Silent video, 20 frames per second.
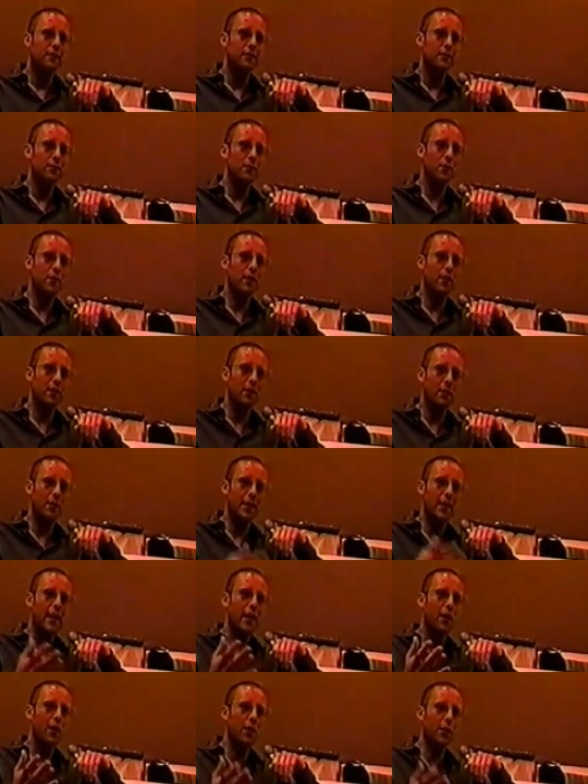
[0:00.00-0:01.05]
you know, a
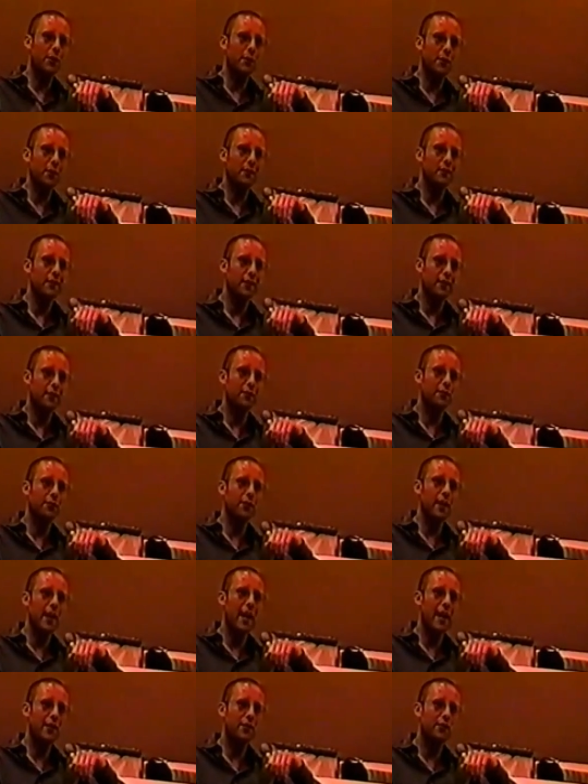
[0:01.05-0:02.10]
character like the
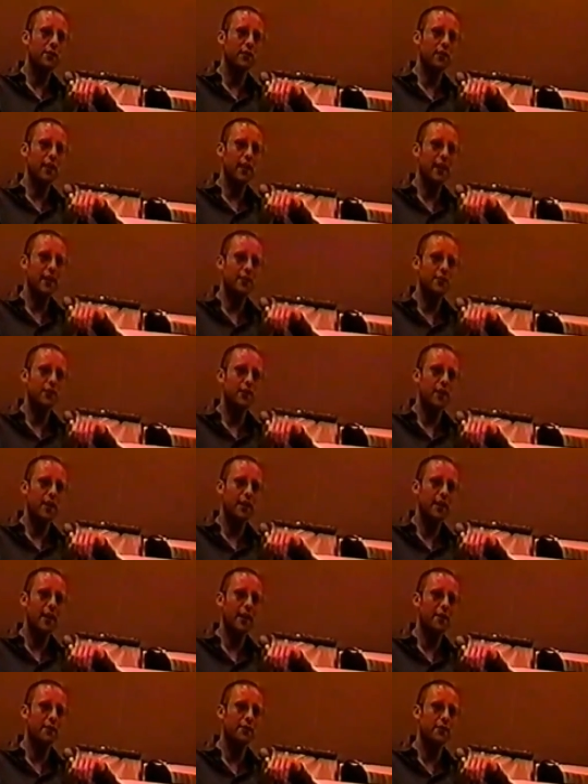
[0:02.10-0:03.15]
Flash and Lex, you kind
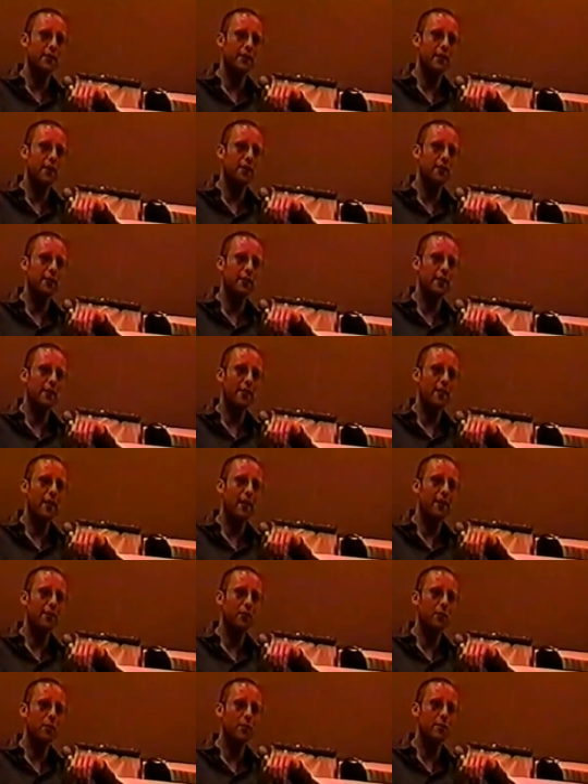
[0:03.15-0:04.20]
of have to delve into that
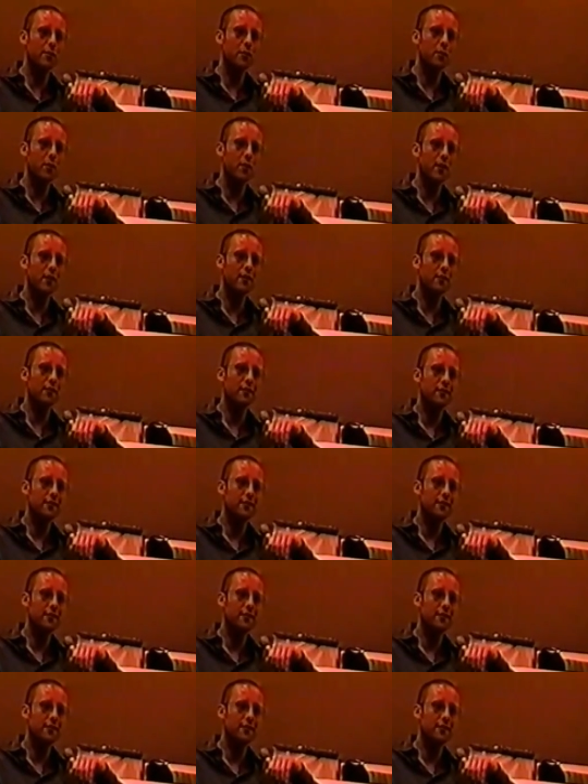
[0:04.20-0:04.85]
every once in a while.